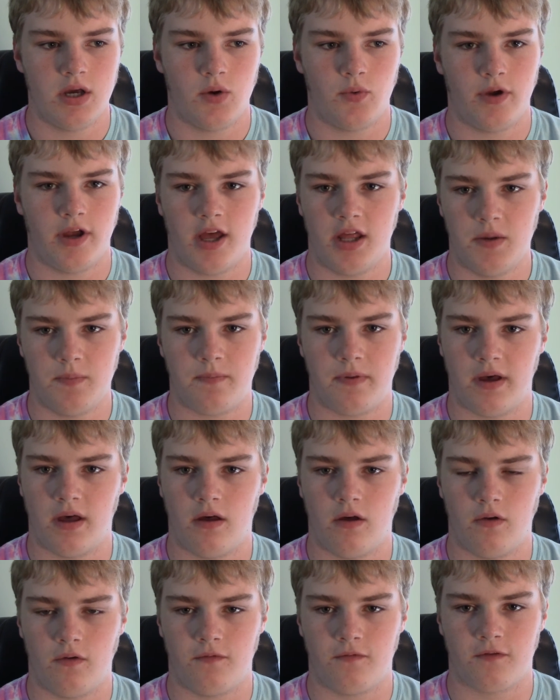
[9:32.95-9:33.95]
We had a
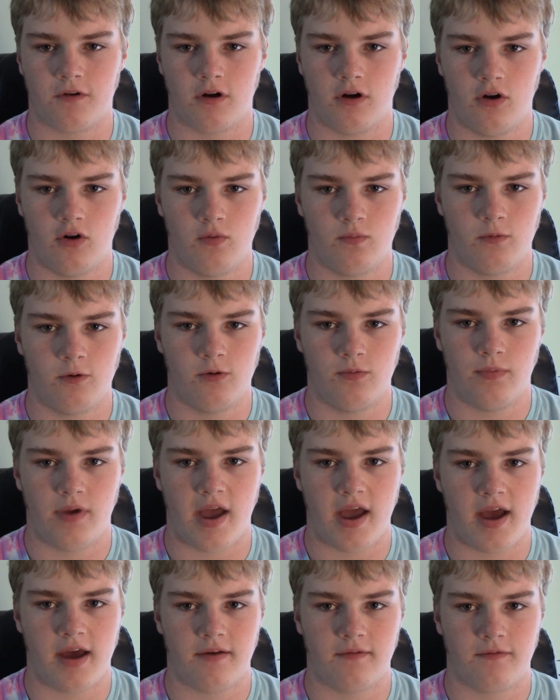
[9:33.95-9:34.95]
bell for homeroom
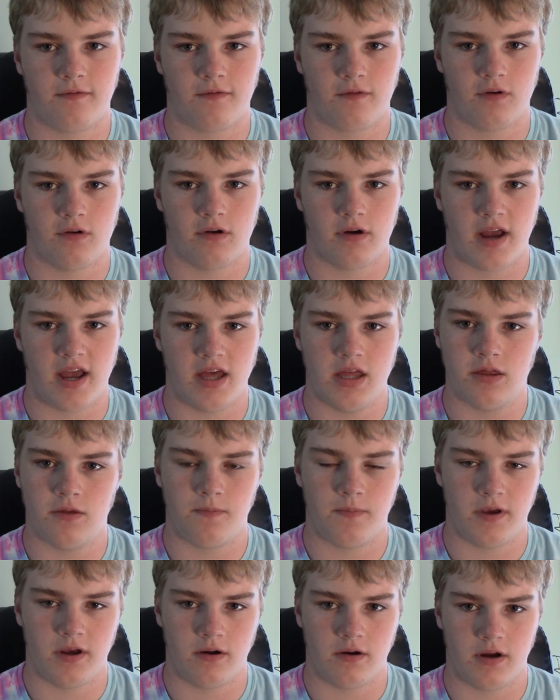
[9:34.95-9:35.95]
and for
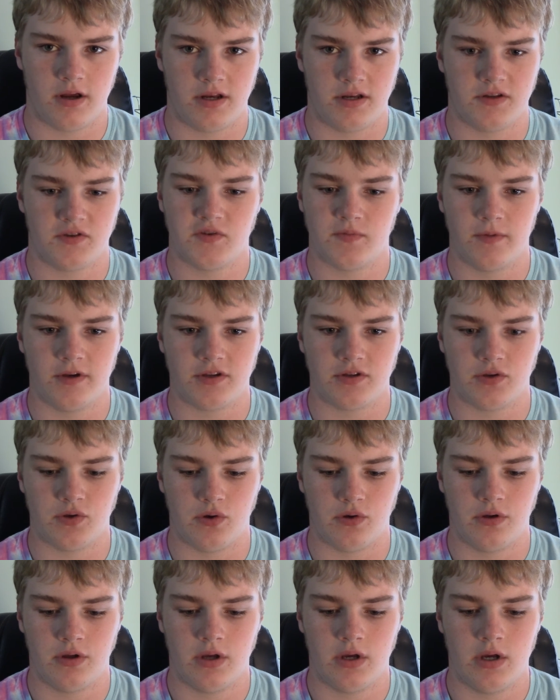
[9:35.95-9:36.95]
8th period
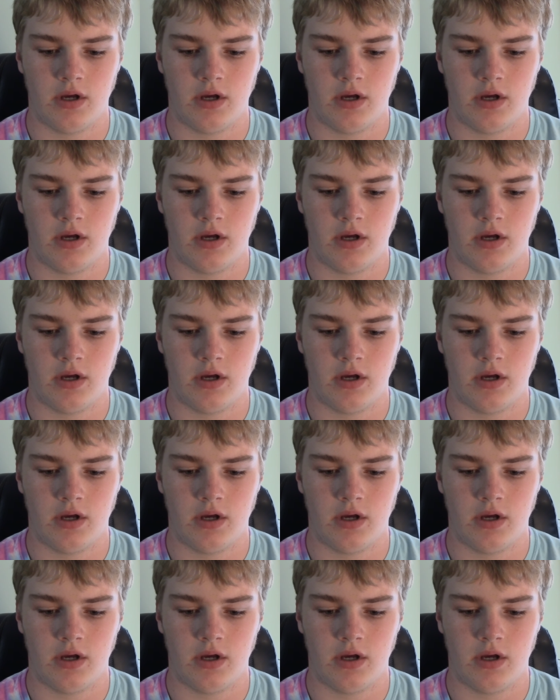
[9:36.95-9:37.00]
dismissal.